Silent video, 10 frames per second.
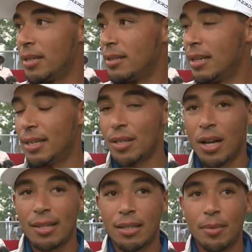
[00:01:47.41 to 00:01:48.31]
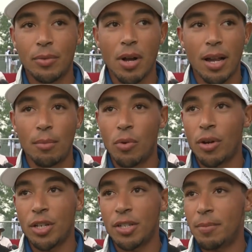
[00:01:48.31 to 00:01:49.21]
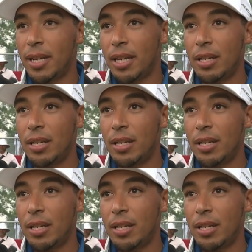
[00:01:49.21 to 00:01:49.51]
It's it's awesome, and Rocket Mortgage has been